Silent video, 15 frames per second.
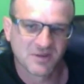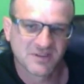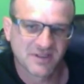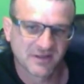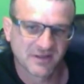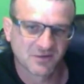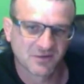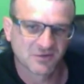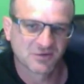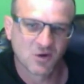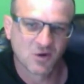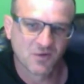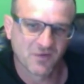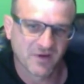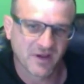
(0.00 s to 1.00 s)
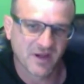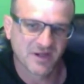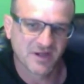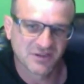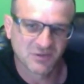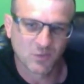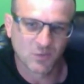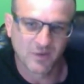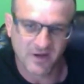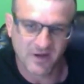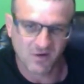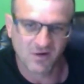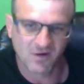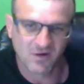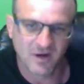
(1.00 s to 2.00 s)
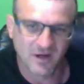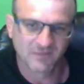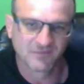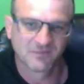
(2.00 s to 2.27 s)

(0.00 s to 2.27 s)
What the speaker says: get the notifications when they are live.